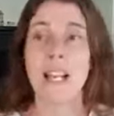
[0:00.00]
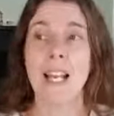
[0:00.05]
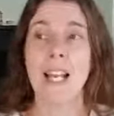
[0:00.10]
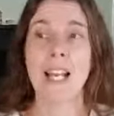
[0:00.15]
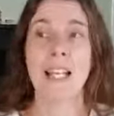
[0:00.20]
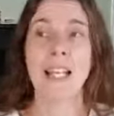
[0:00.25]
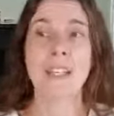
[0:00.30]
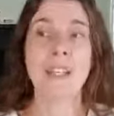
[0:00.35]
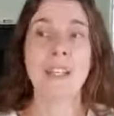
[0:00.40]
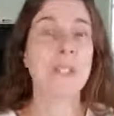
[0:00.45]

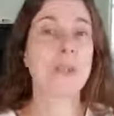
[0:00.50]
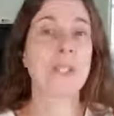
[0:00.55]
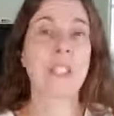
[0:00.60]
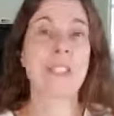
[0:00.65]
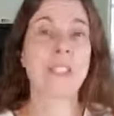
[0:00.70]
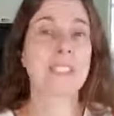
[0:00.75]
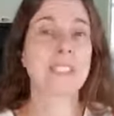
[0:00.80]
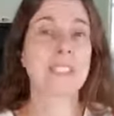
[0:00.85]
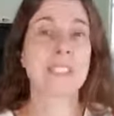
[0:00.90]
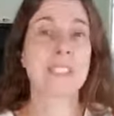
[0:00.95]
you
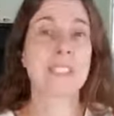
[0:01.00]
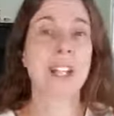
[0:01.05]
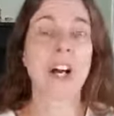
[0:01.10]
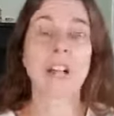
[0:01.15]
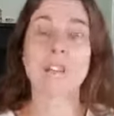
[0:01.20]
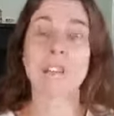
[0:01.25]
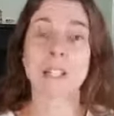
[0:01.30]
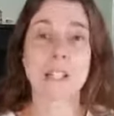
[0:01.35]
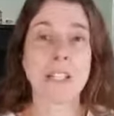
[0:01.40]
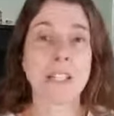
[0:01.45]
can
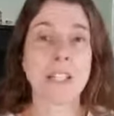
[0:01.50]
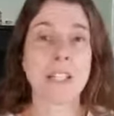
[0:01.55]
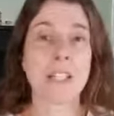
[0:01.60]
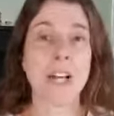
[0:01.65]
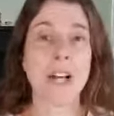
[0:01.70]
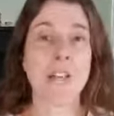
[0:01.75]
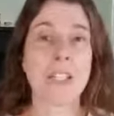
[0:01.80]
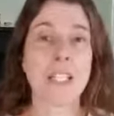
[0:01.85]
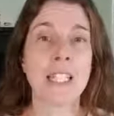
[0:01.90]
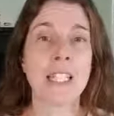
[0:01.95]
talk very
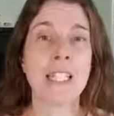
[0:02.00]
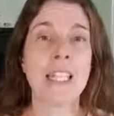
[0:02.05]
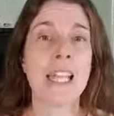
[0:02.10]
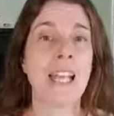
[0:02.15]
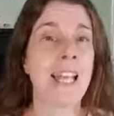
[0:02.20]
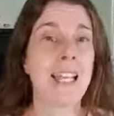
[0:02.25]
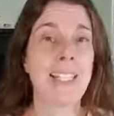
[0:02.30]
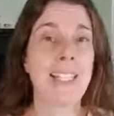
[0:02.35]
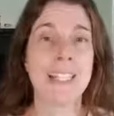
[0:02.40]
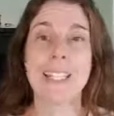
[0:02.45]
softly
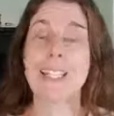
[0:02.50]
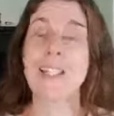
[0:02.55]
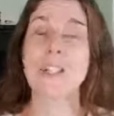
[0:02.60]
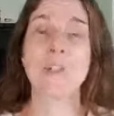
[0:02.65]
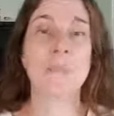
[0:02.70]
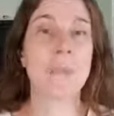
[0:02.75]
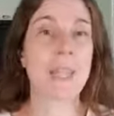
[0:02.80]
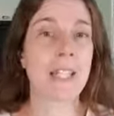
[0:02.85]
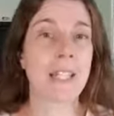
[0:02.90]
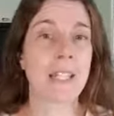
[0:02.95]
and it'll
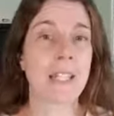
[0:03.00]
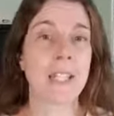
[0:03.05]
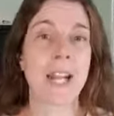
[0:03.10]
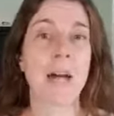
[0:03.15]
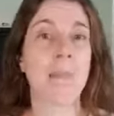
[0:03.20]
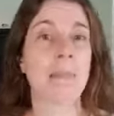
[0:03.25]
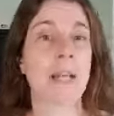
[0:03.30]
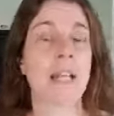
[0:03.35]
pick it up